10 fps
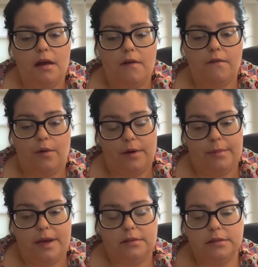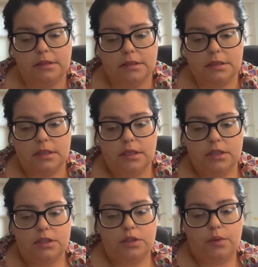4 mLs.
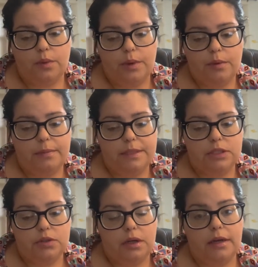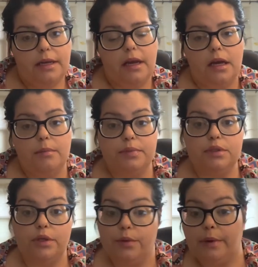So we will be drawing up
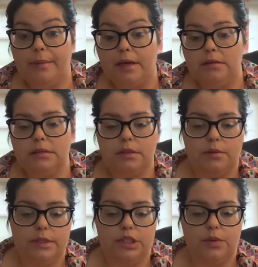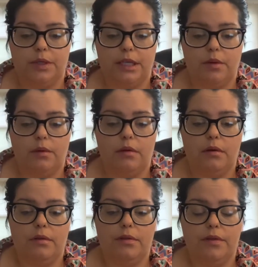2 mLs, which will
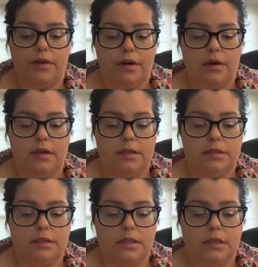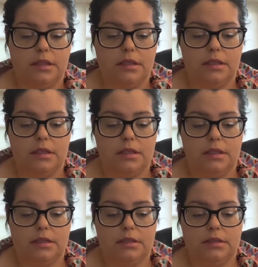equal the
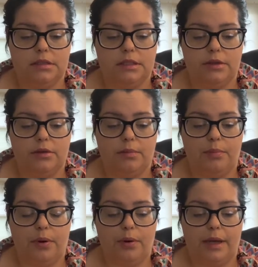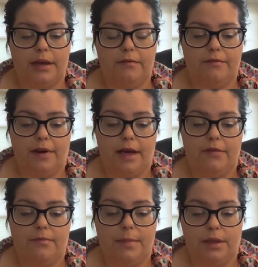
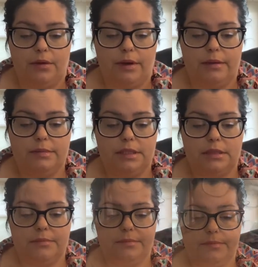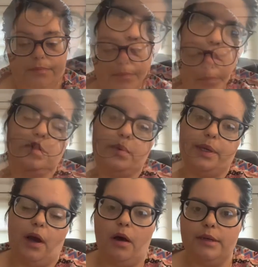0.5 milligrams. So
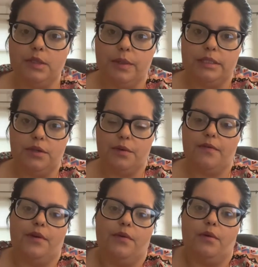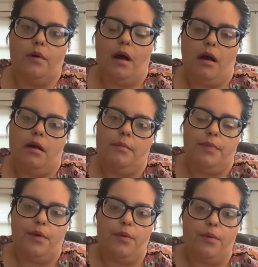we always want to review
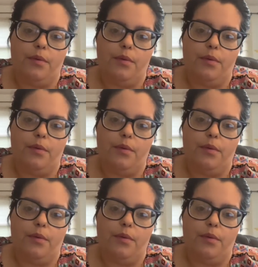the